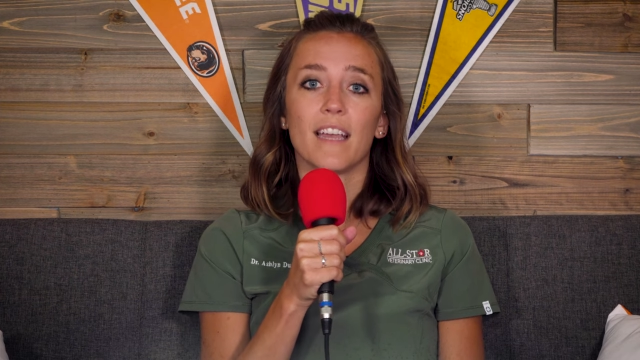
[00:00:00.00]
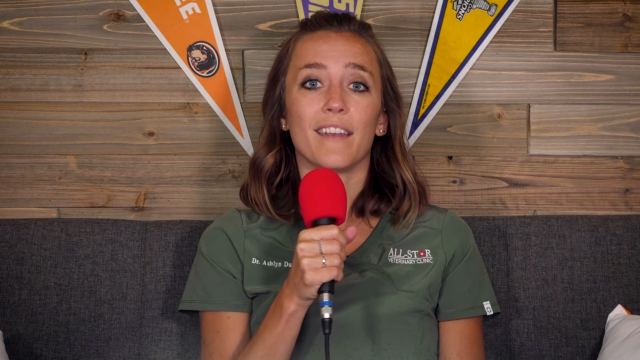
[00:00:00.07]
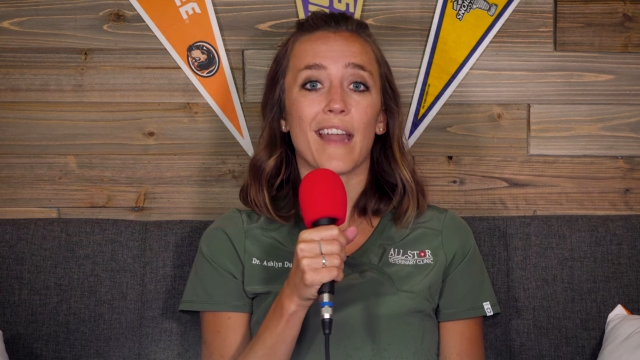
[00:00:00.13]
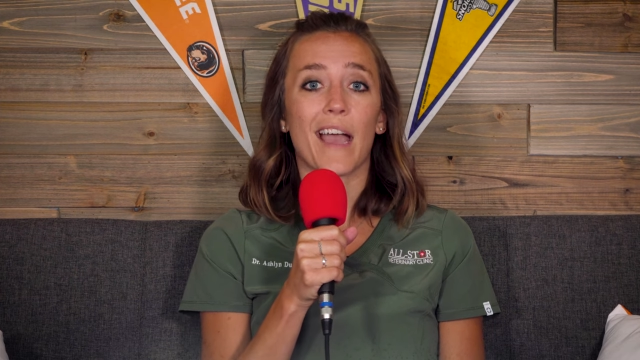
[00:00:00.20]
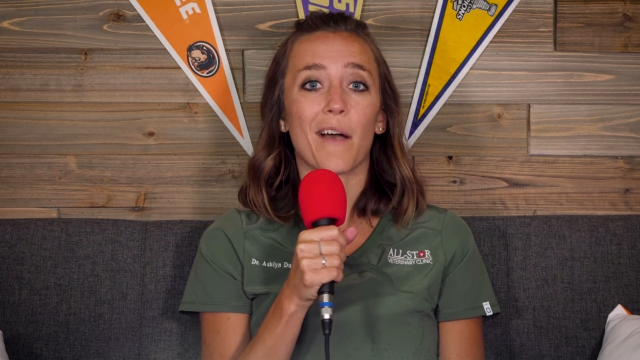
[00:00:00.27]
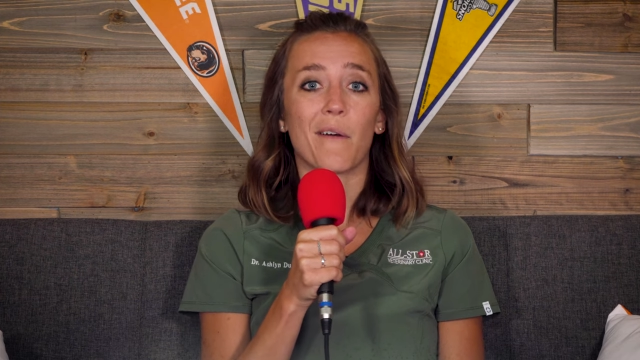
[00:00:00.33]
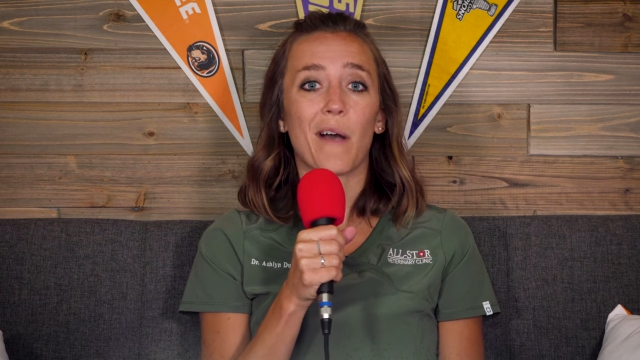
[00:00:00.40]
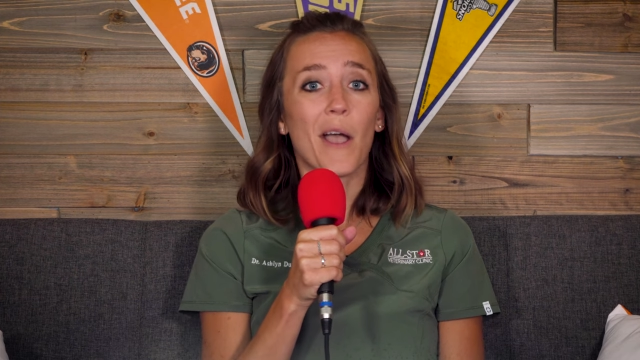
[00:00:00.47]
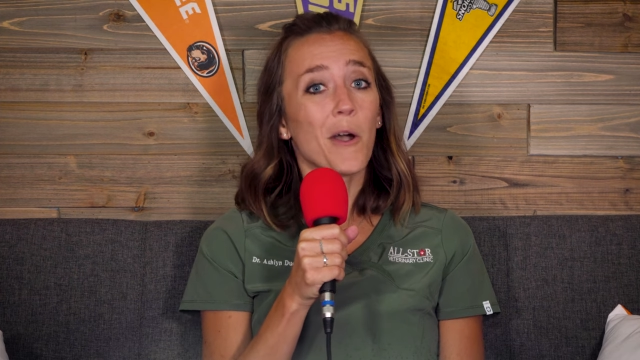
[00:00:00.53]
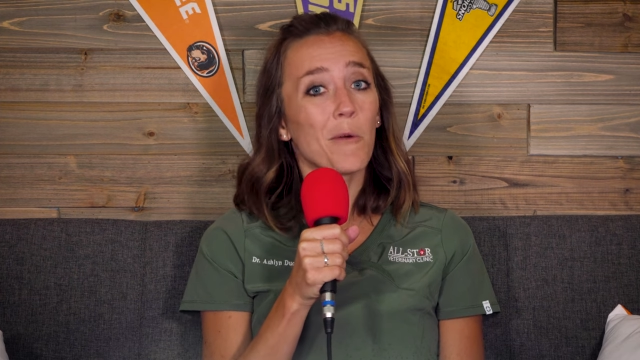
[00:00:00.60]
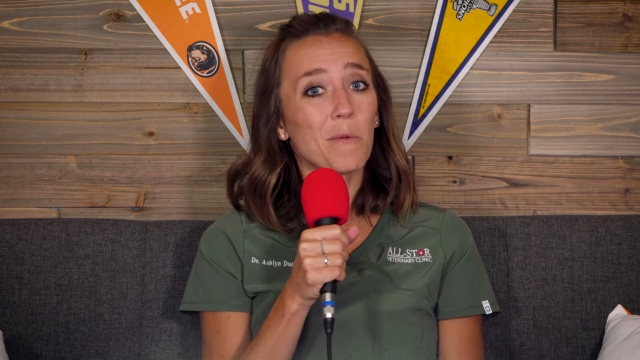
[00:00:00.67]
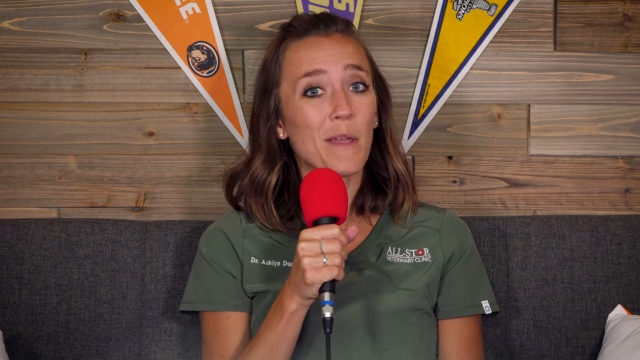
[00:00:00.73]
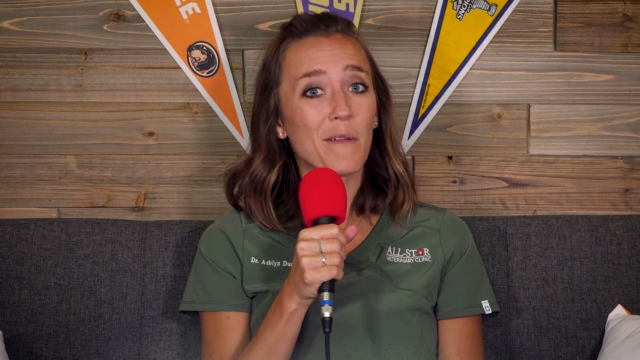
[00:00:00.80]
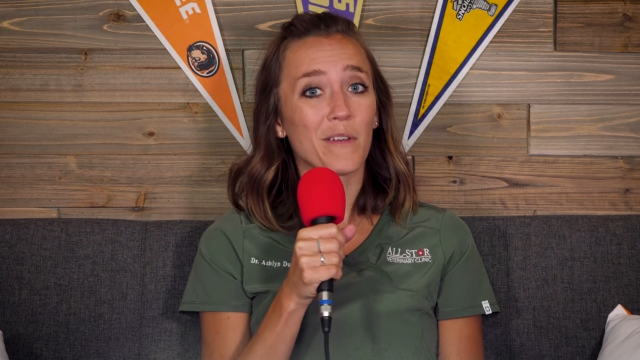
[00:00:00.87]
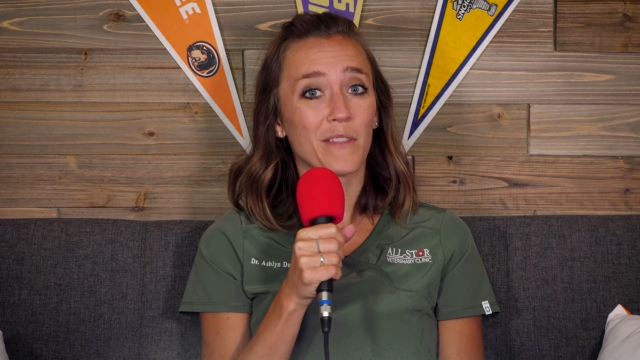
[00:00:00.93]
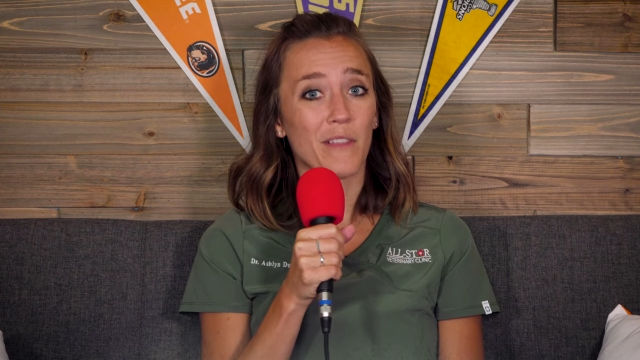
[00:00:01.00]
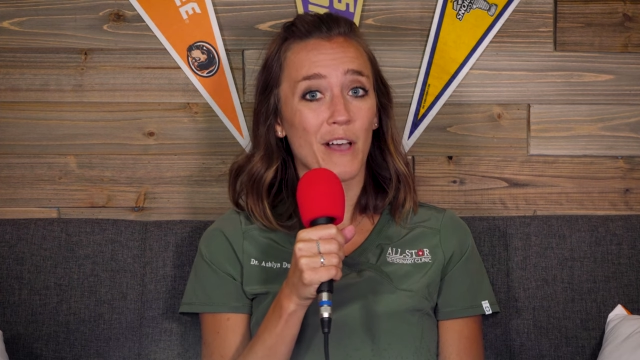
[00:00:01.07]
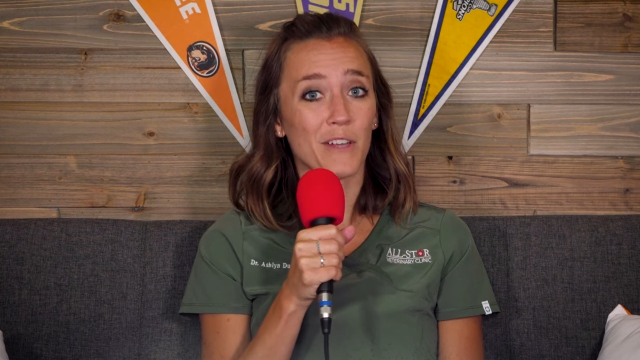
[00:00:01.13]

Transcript: Now, I hope you haven't